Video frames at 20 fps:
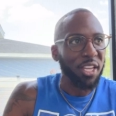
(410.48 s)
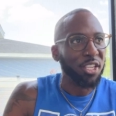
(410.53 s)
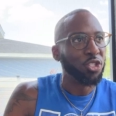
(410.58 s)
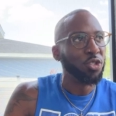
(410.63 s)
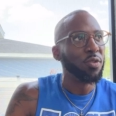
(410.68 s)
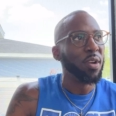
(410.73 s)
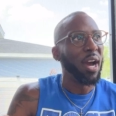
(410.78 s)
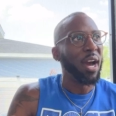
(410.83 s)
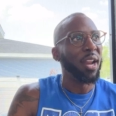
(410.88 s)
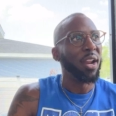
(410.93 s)

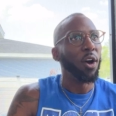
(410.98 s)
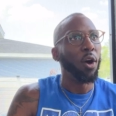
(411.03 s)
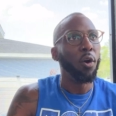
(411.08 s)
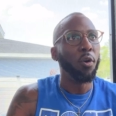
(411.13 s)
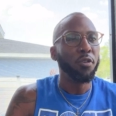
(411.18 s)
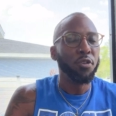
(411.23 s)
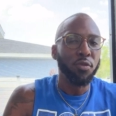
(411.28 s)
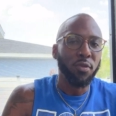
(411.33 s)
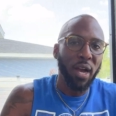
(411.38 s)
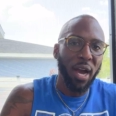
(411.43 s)
that you gotta
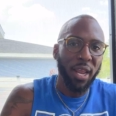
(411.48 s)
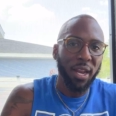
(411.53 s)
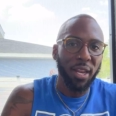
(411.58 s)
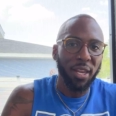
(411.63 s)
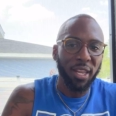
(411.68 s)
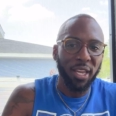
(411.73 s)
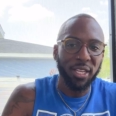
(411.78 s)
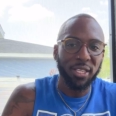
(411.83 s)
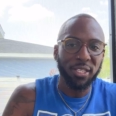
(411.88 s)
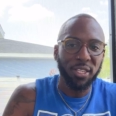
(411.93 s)
oh you
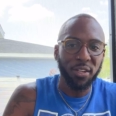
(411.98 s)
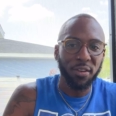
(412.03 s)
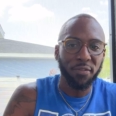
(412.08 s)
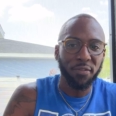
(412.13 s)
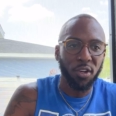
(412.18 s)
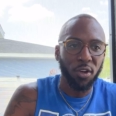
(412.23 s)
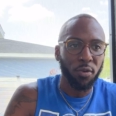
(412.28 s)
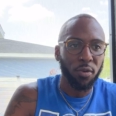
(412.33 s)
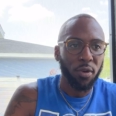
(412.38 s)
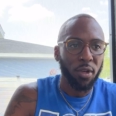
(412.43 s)
gotta let
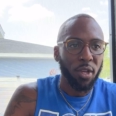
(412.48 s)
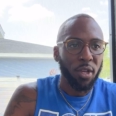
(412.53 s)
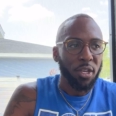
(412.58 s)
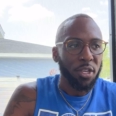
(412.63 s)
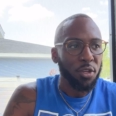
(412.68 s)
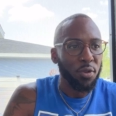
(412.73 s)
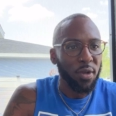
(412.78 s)
stuff go